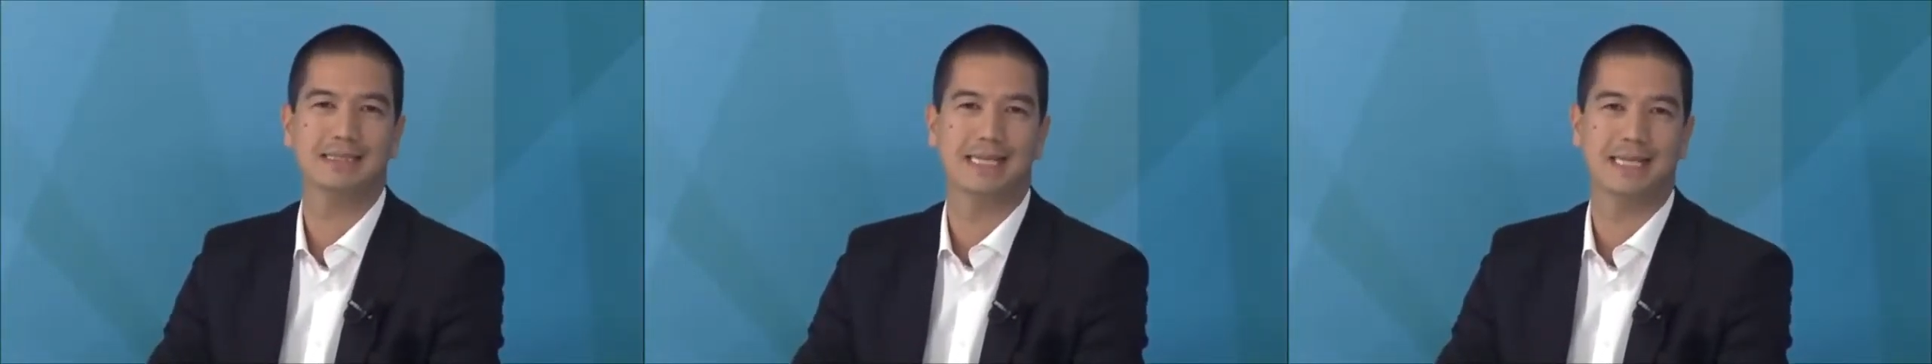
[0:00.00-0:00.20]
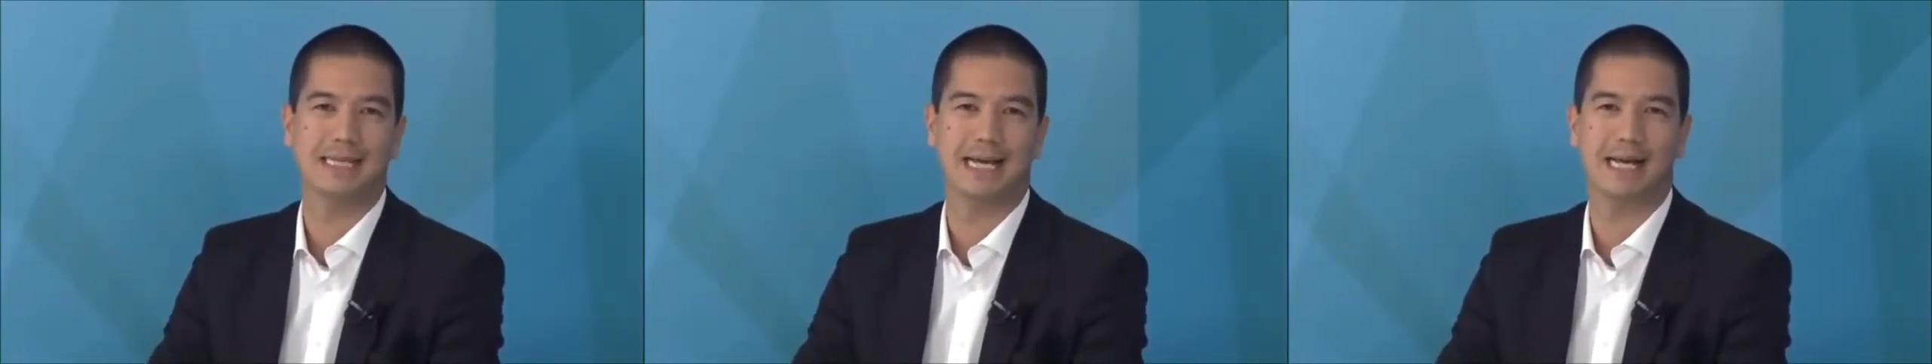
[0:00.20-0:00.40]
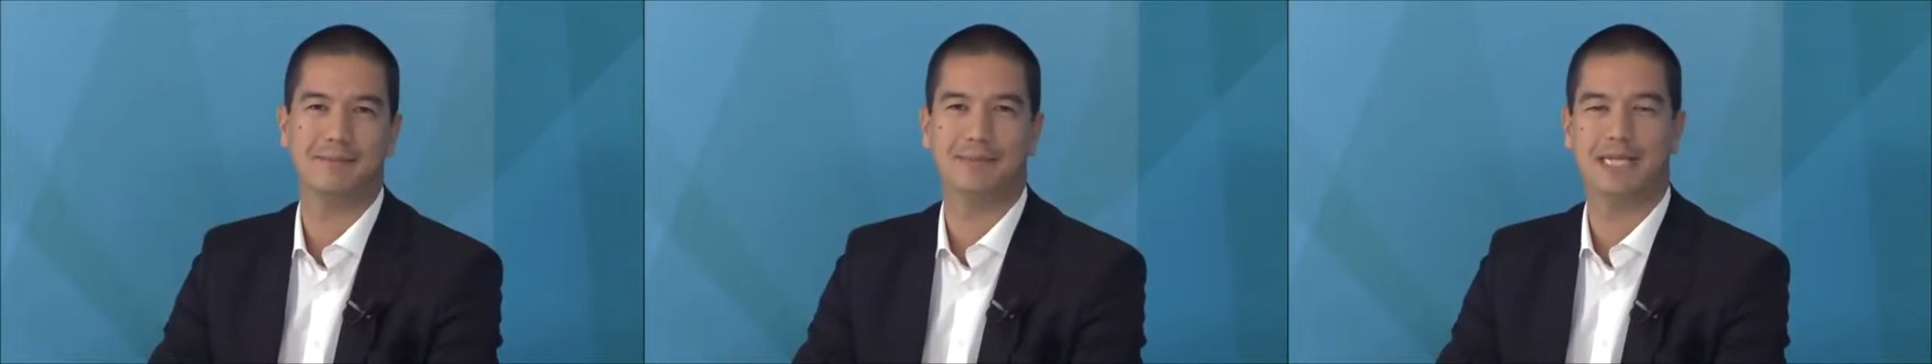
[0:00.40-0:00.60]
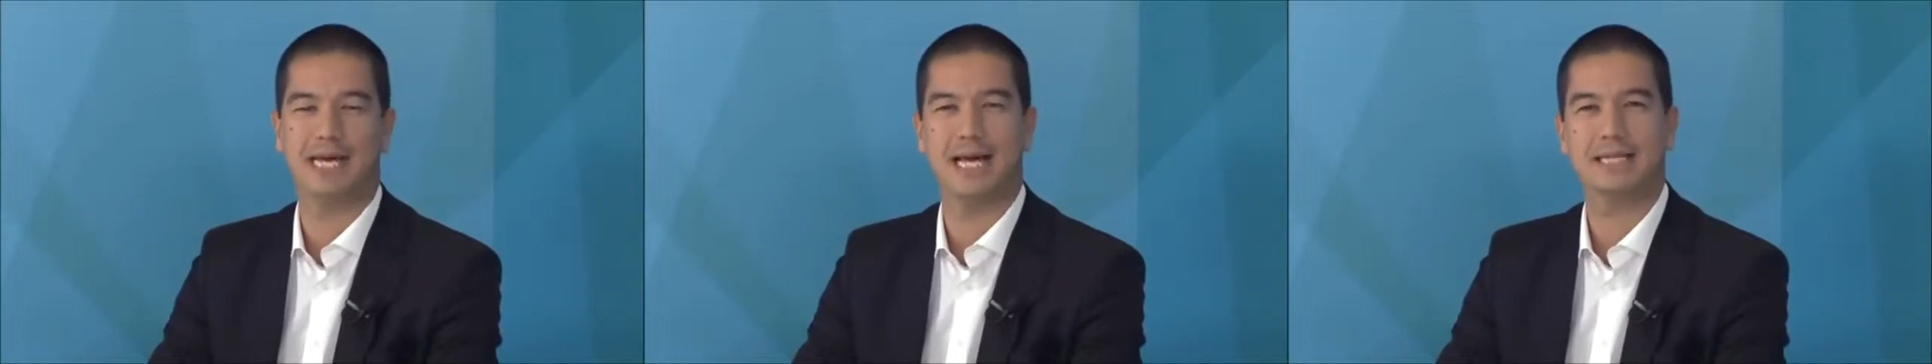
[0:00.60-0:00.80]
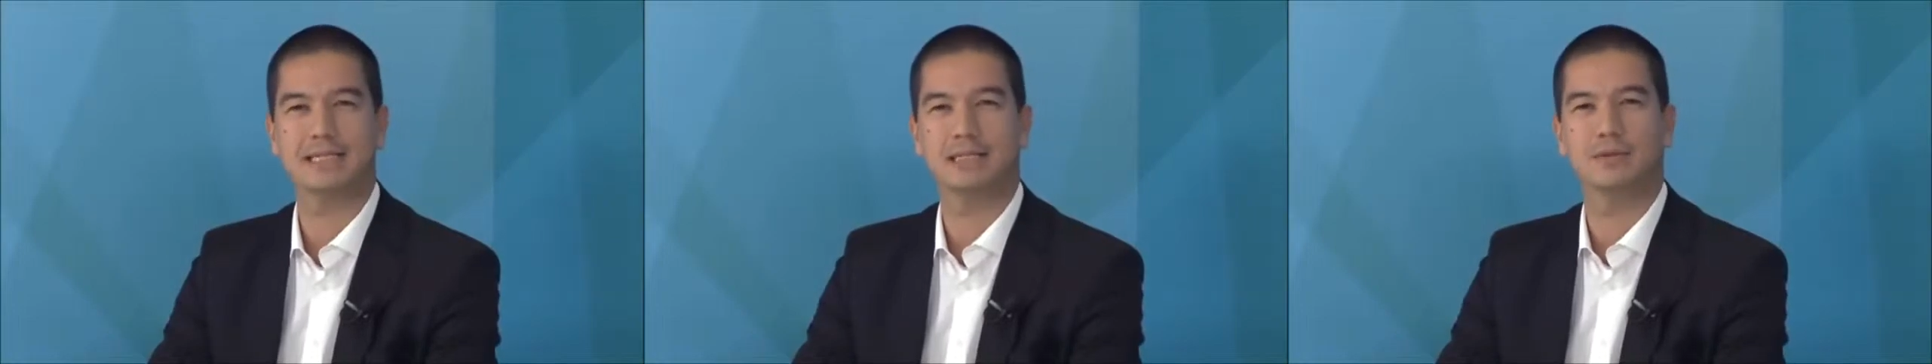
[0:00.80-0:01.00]
and I'm the
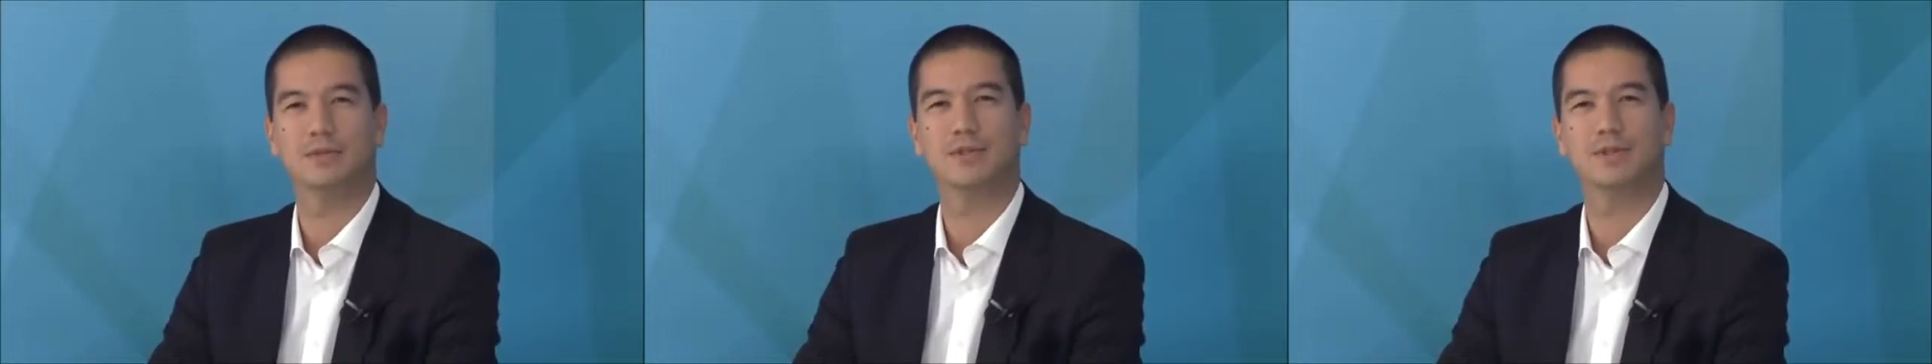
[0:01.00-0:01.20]
Hexagon